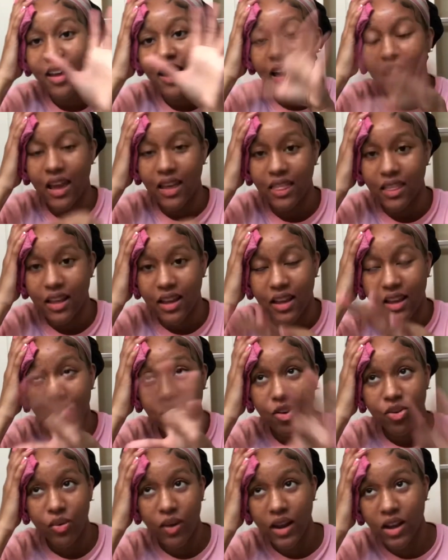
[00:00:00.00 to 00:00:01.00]
and then a
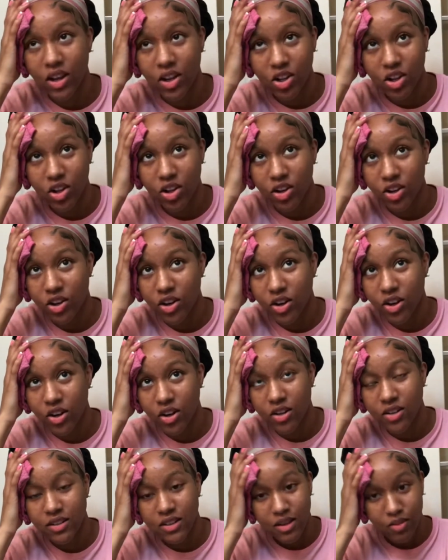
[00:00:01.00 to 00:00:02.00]
regular
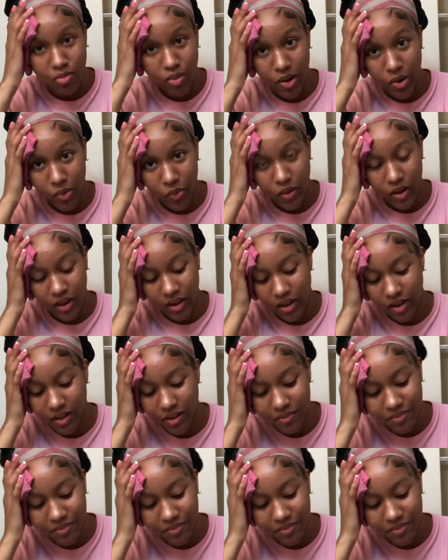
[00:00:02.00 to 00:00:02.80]
T-part wig.